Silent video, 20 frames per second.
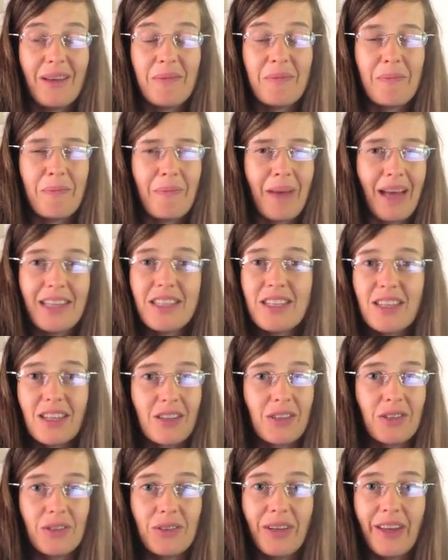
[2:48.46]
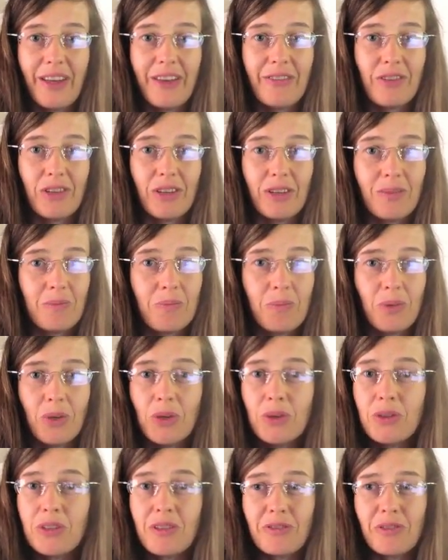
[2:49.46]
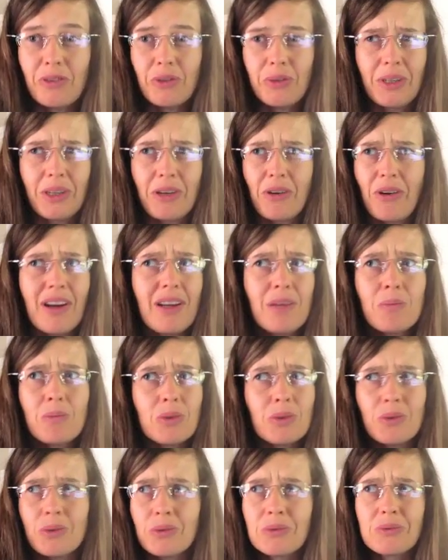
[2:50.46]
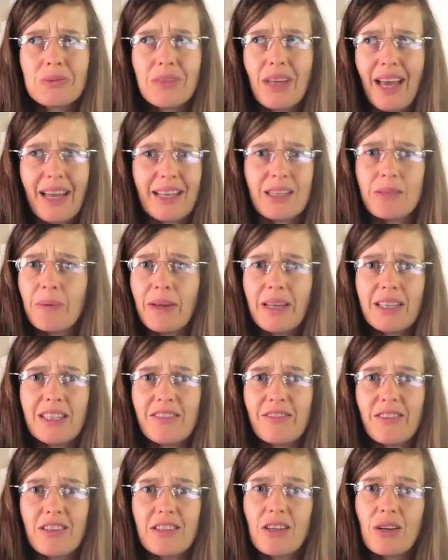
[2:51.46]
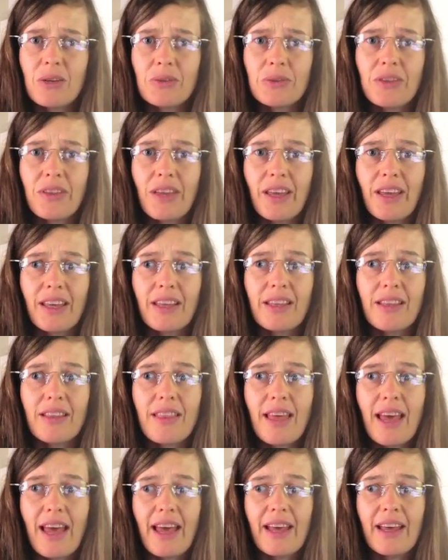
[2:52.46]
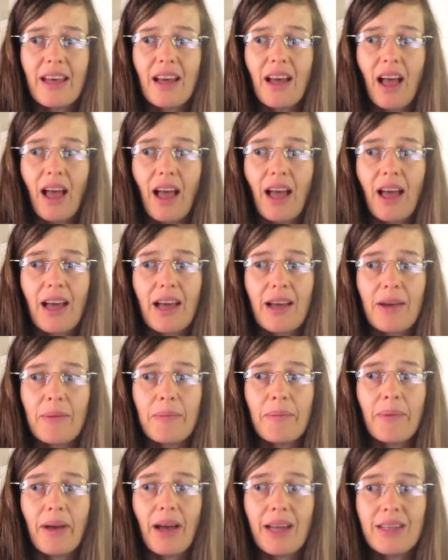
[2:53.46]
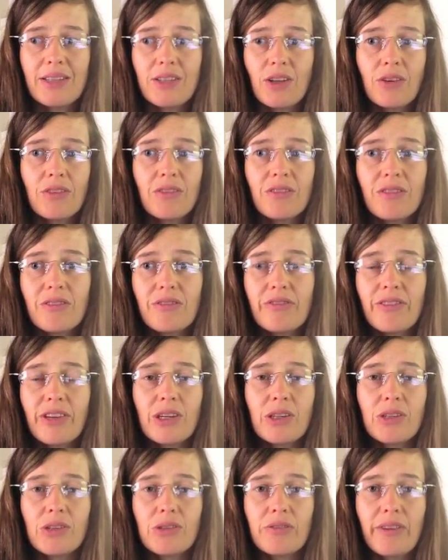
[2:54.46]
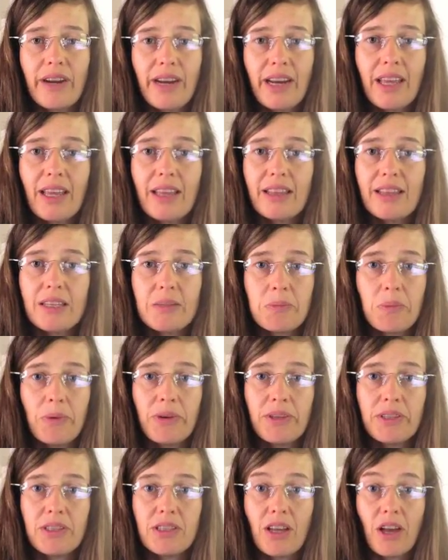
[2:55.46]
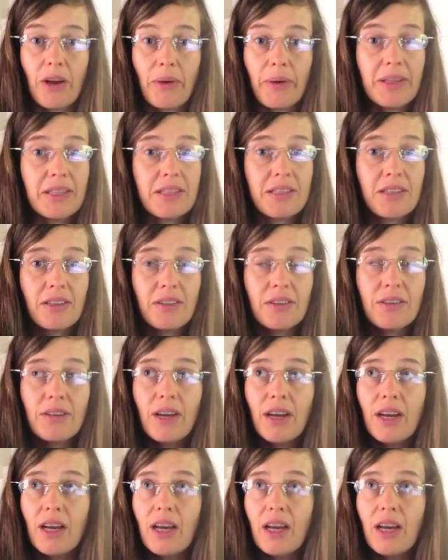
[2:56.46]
magical, even beautiful, incredible aspects of this whole thing that I don't feel ready at this point to go into.